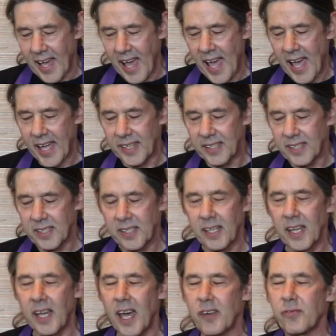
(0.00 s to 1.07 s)
And
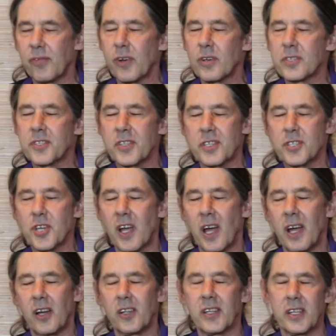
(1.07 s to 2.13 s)
at first, the
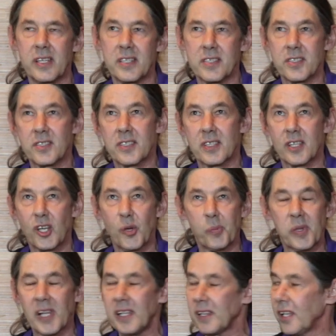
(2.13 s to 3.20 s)
child is
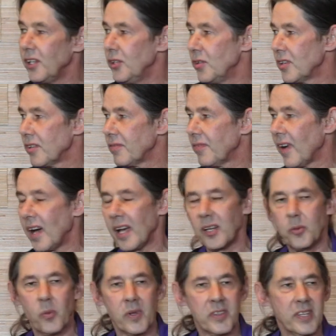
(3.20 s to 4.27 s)
completely
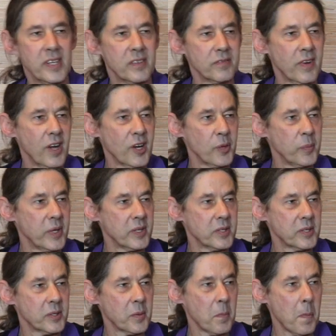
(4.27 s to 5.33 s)
unified with the environment.
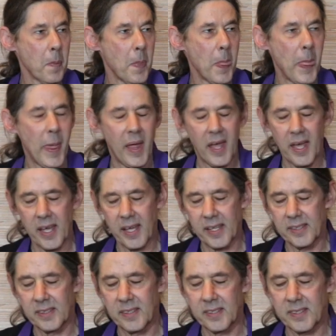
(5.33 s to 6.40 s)

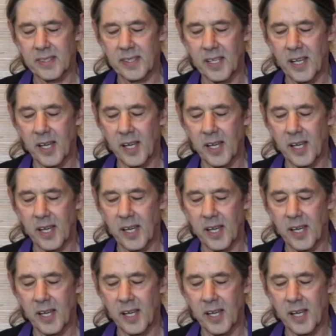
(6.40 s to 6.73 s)
And